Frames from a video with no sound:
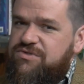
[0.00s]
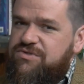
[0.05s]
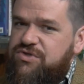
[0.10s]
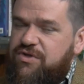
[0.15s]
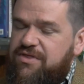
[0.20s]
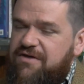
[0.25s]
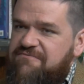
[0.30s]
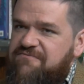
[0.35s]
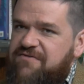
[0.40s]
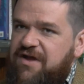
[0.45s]

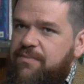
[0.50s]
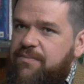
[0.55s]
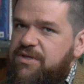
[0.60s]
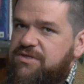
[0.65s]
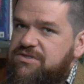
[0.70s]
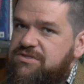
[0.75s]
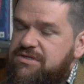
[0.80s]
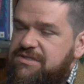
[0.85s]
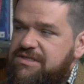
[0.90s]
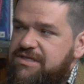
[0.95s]
so that
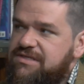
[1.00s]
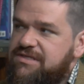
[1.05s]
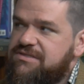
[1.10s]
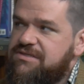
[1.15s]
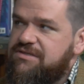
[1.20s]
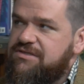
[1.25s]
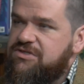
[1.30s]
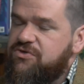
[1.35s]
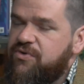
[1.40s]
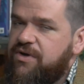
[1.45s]
families could
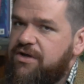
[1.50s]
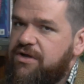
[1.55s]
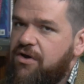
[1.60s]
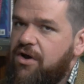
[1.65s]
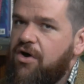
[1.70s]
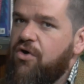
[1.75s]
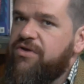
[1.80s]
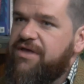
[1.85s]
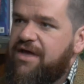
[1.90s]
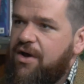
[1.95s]
listen to it and
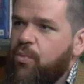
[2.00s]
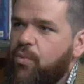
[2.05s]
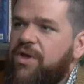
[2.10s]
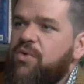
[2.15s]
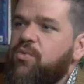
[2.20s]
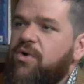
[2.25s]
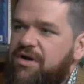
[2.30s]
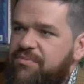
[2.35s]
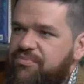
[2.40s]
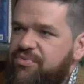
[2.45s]
go, "Oh yeah,
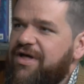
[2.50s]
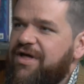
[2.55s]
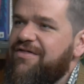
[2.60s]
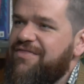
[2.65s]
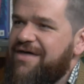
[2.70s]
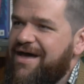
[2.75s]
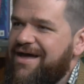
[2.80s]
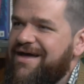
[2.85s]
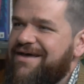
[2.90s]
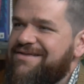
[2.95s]
we want to
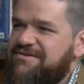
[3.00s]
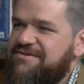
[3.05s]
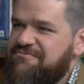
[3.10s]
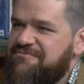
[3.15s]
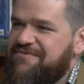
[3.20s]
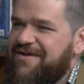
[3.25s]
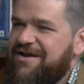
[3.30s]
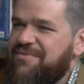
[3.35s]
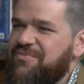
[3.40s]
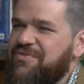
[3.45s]
play that as a I
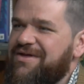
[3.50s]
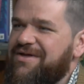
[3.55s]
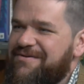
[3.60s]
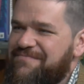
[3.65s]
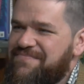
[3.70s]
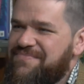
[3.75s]
know. family." I